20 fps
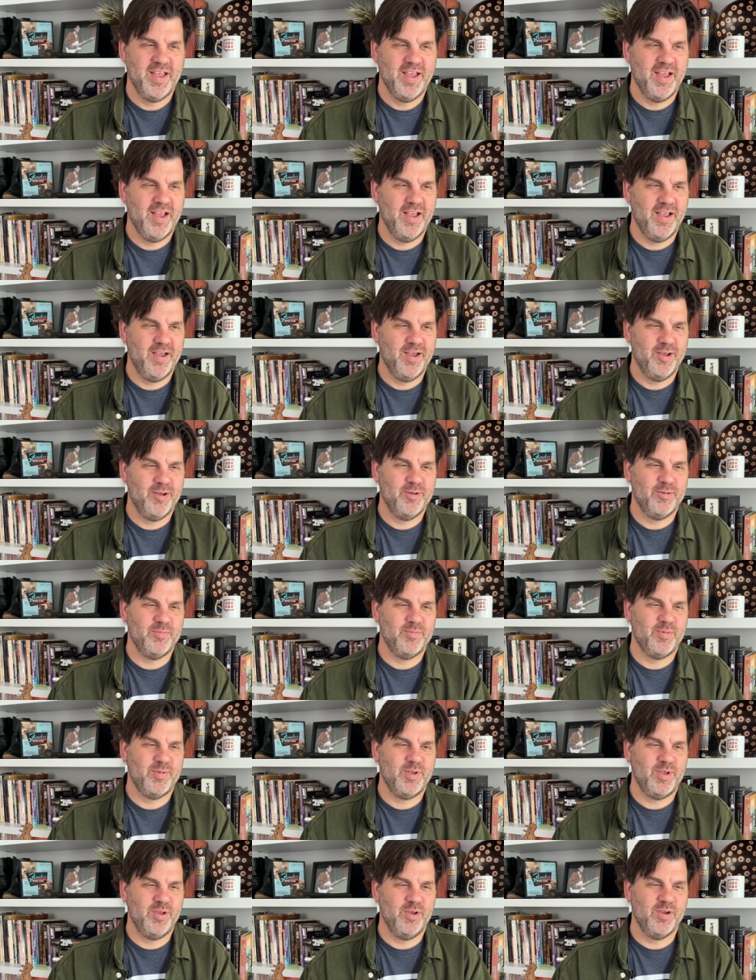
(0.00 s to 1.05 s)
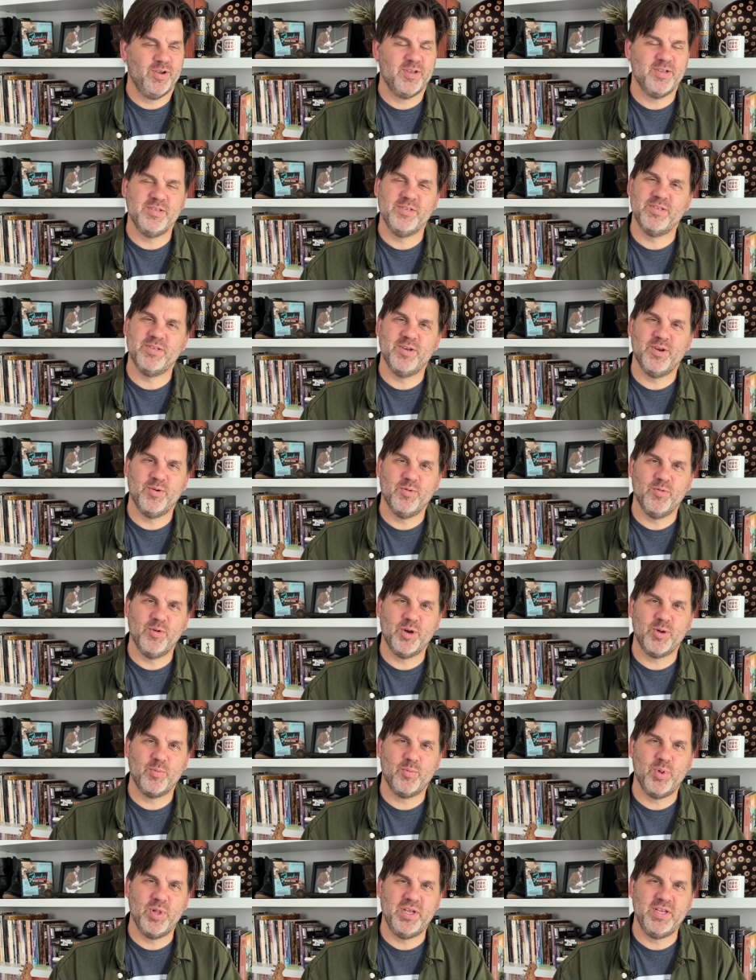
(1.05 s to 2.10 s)
uh, you know, because uh,
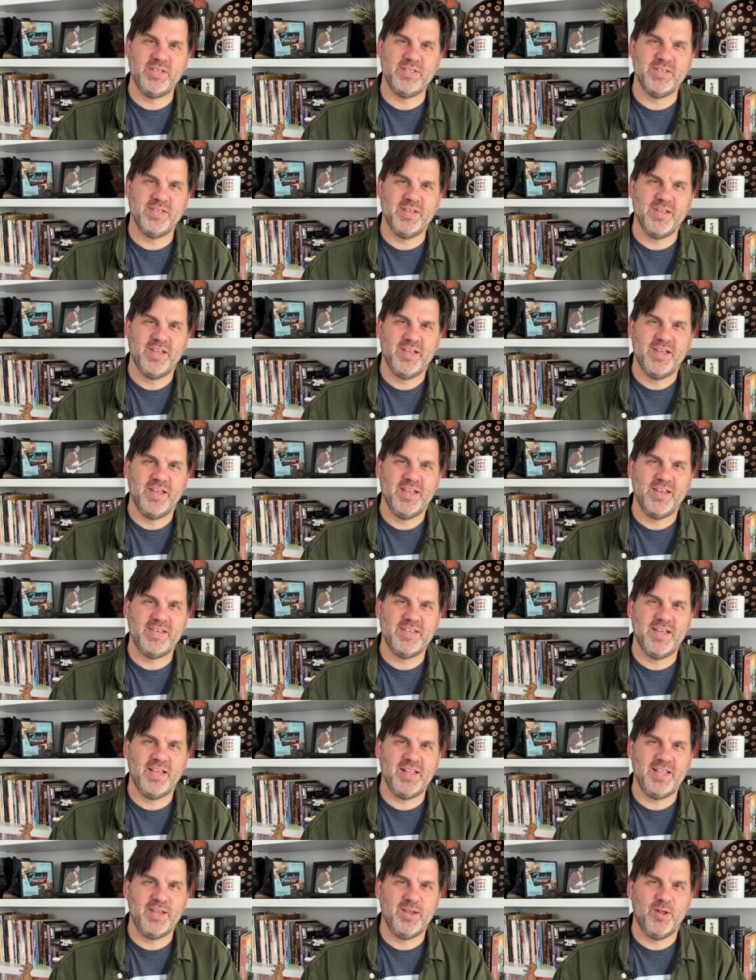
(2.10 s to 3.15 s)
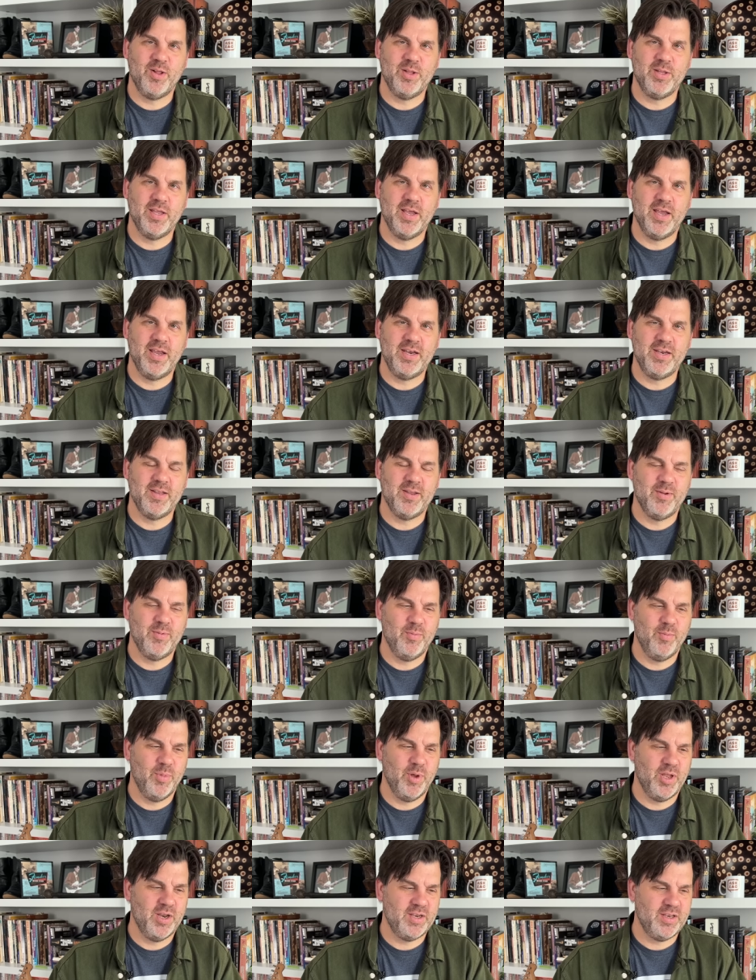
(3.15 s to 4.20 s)
Rick plays a, a telly all night.
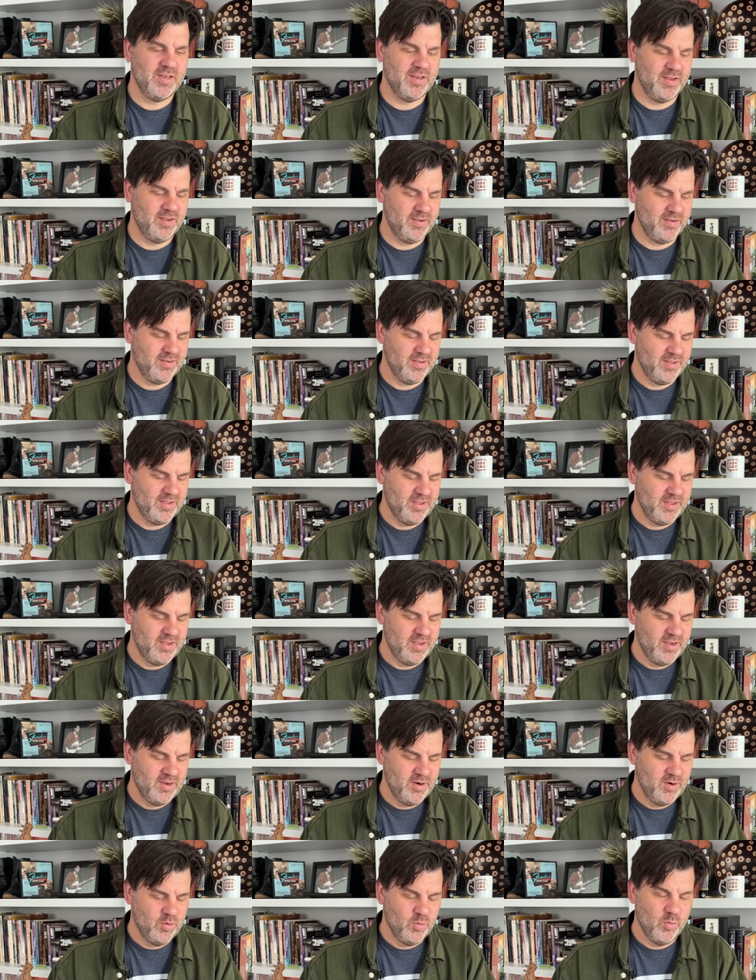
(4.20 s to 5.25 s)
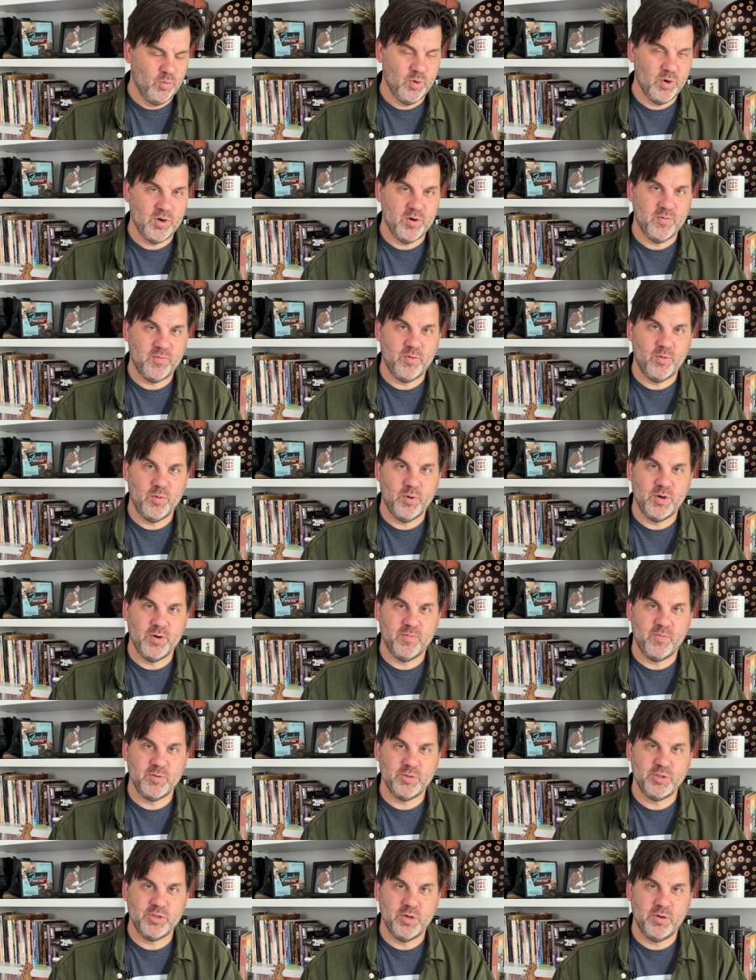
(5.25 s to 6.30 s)
But uh, wonderful,
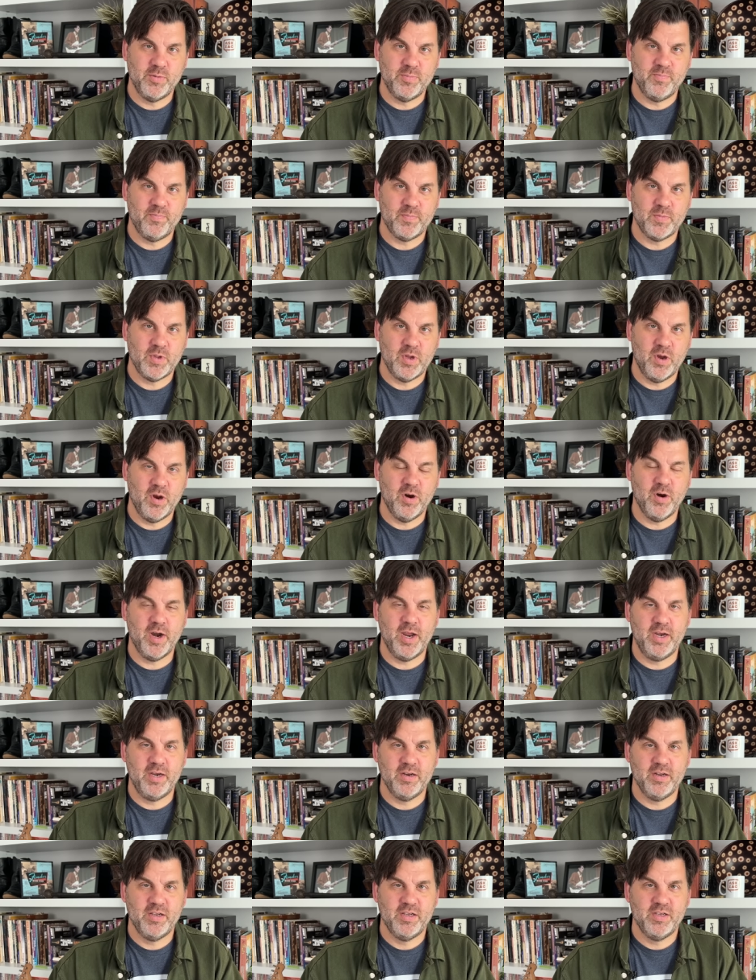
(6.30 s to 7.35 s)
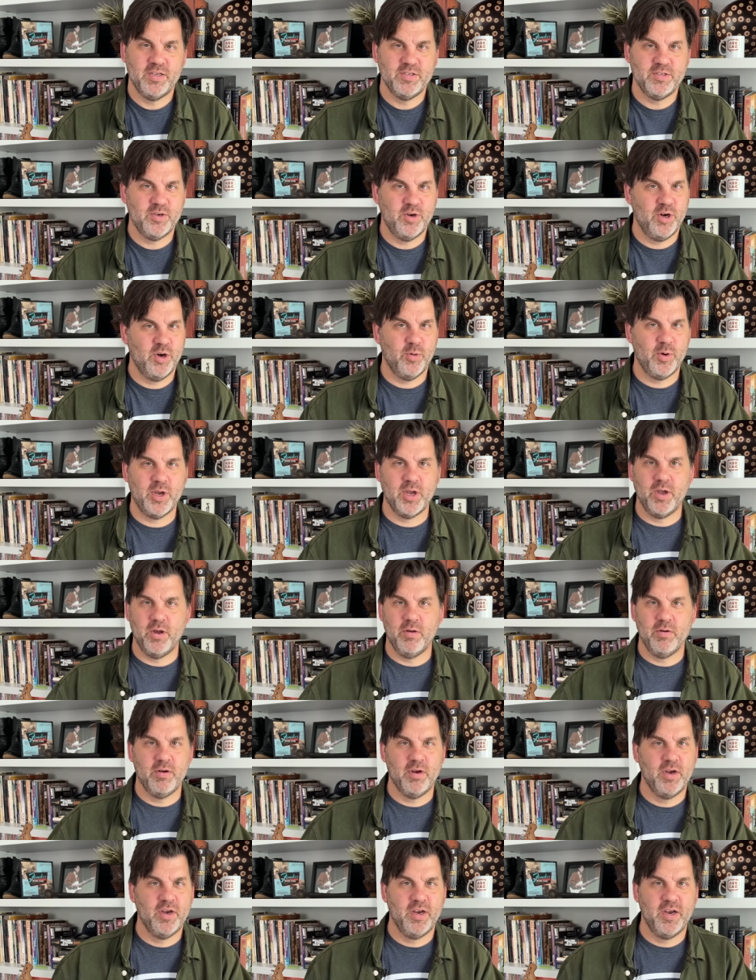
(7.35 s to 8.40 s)
wonderful show. All right, so here we go.
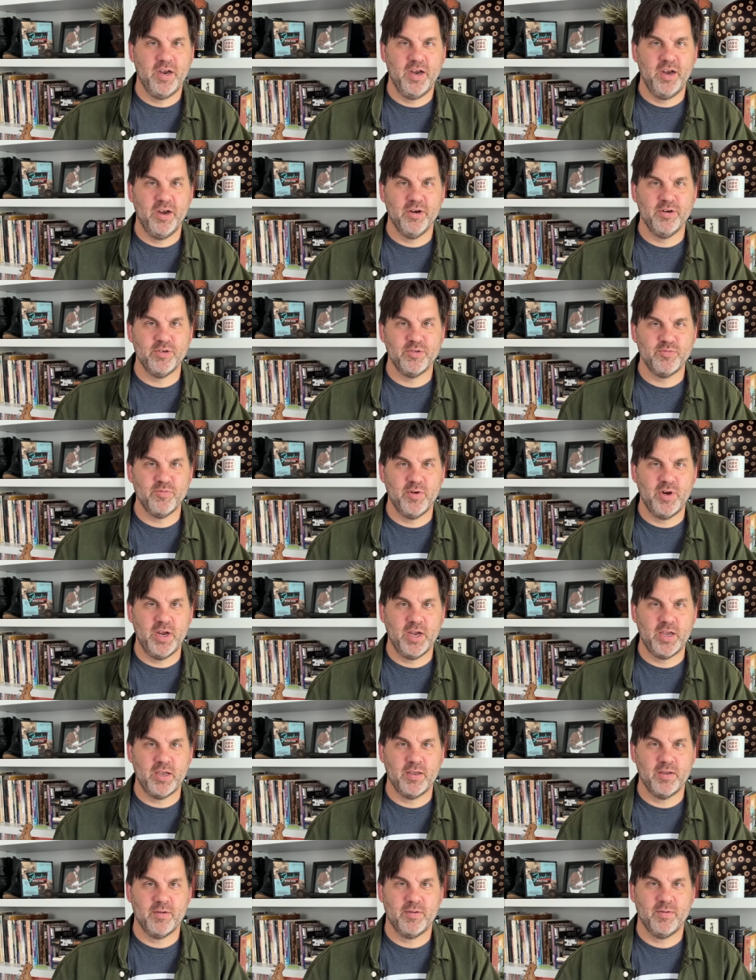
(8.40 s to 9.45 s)
Here's Rick.